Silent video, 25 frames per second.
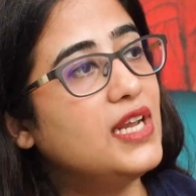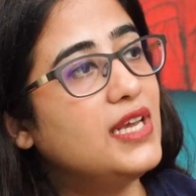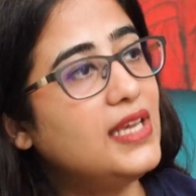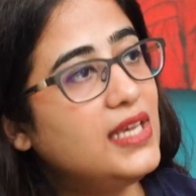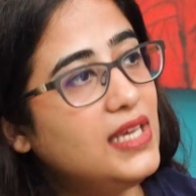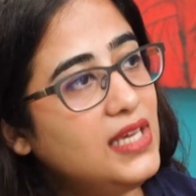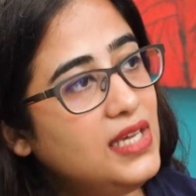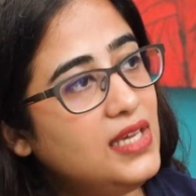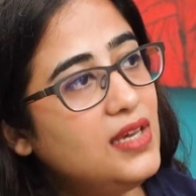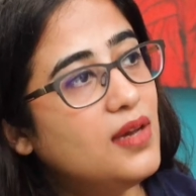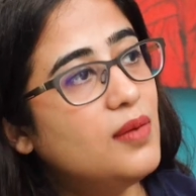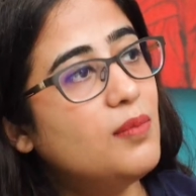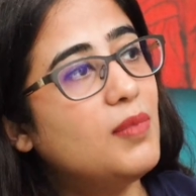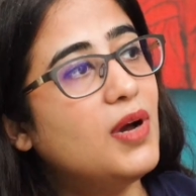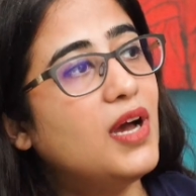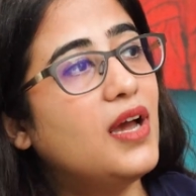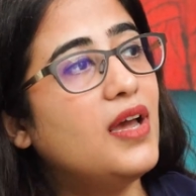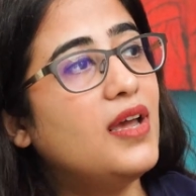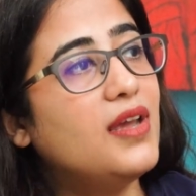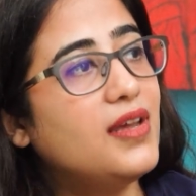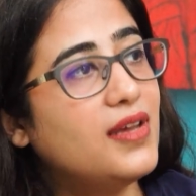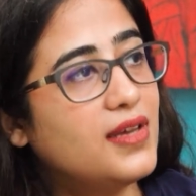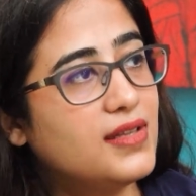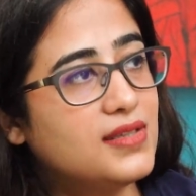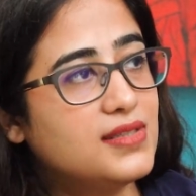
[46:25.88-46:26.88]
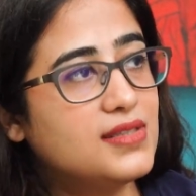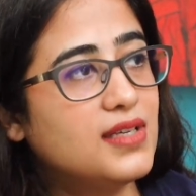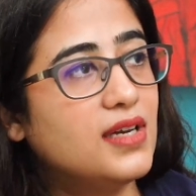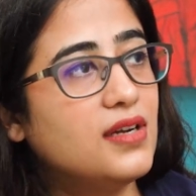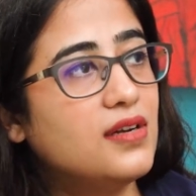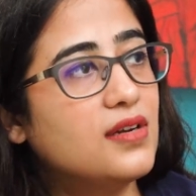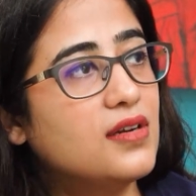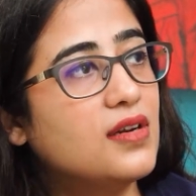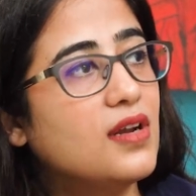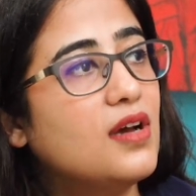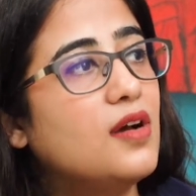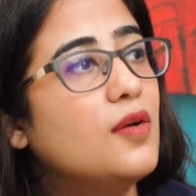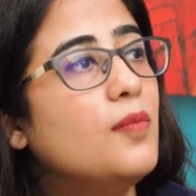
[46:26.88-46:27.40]
like EMI,
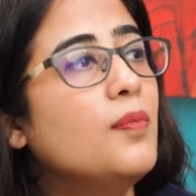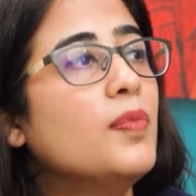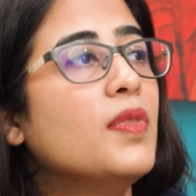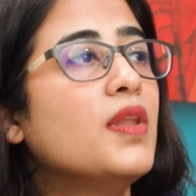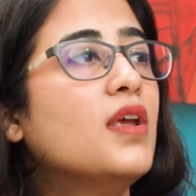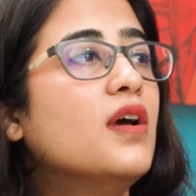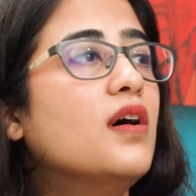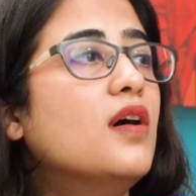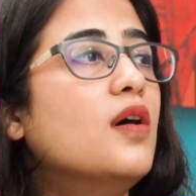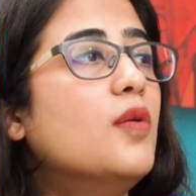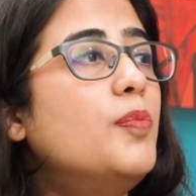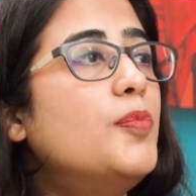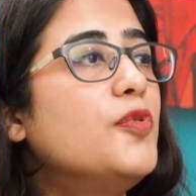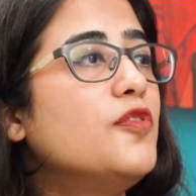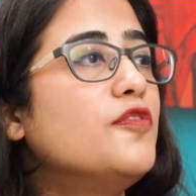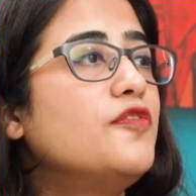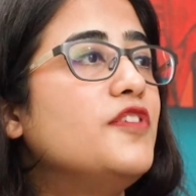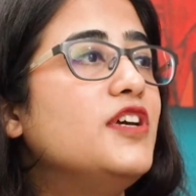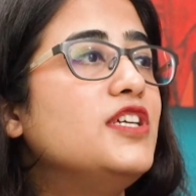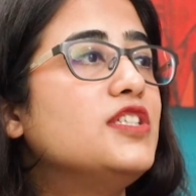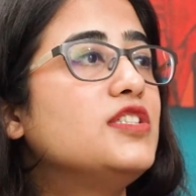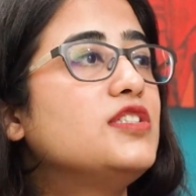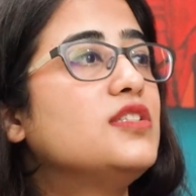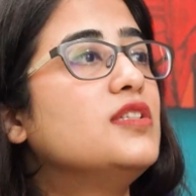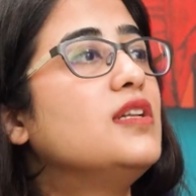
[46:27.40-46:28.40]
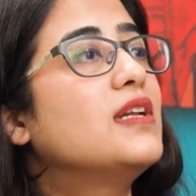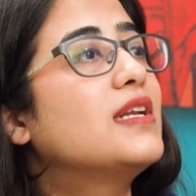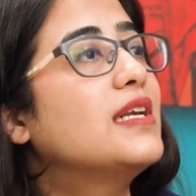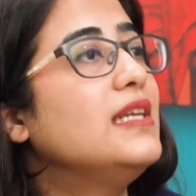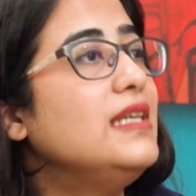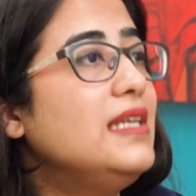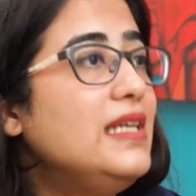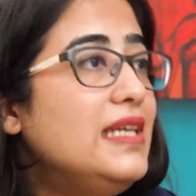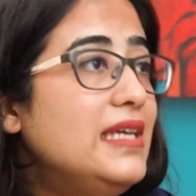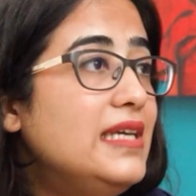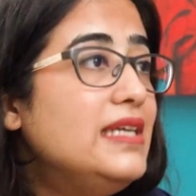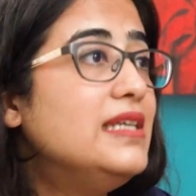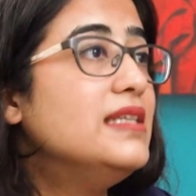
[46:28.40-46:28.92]
etc., a professional
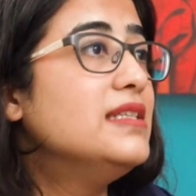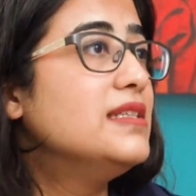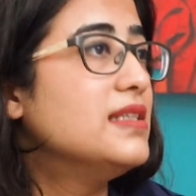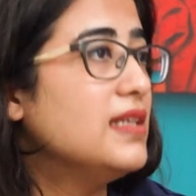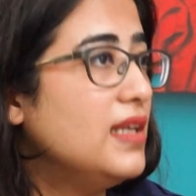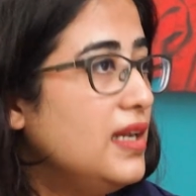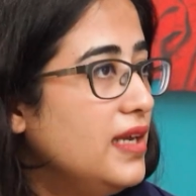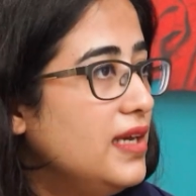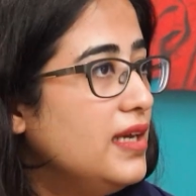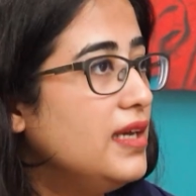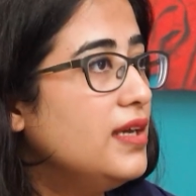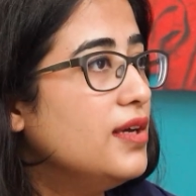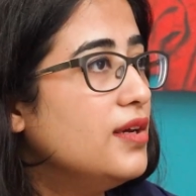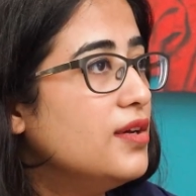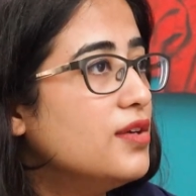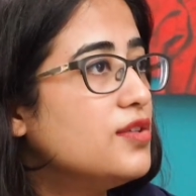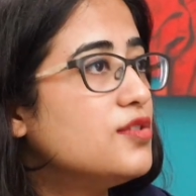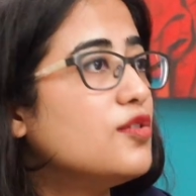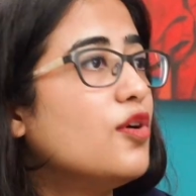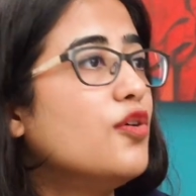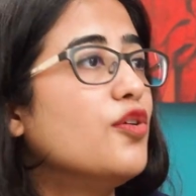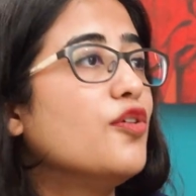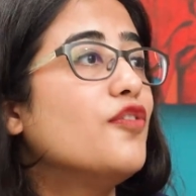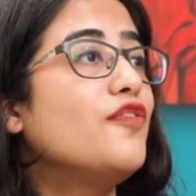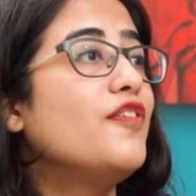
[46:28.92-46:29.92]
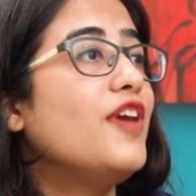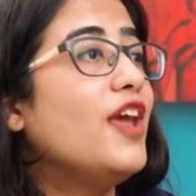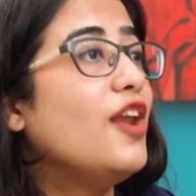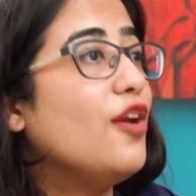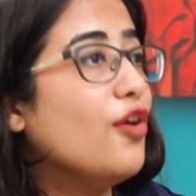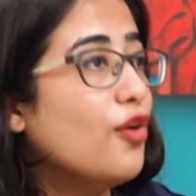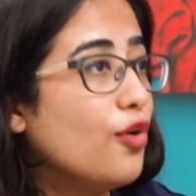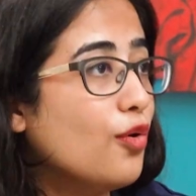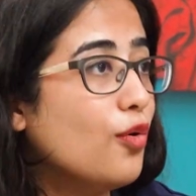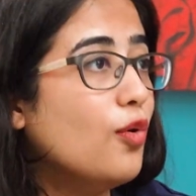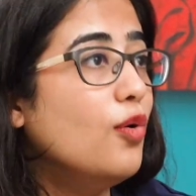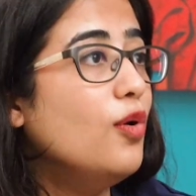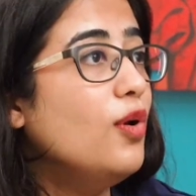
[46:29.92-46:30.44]
can easily sort of
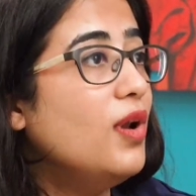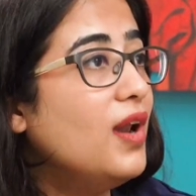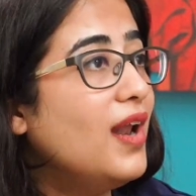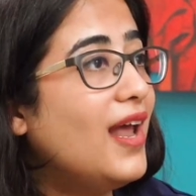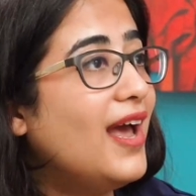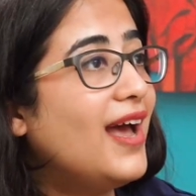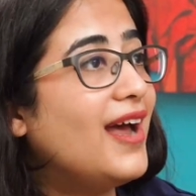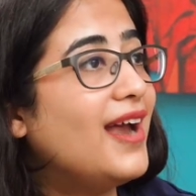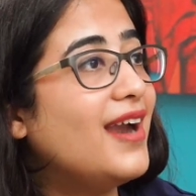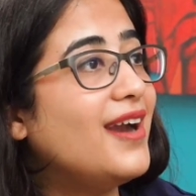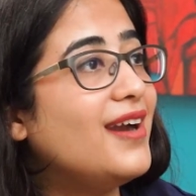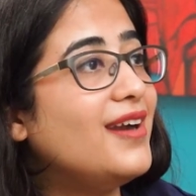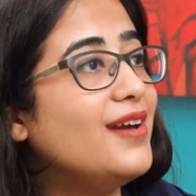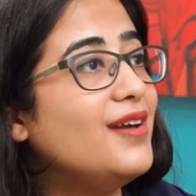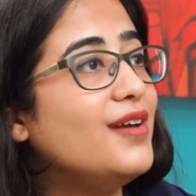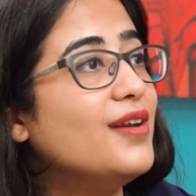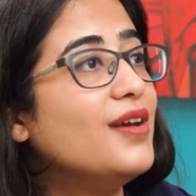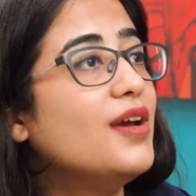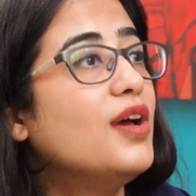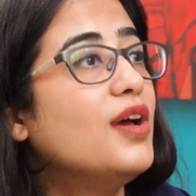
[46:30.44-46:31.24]
enroll and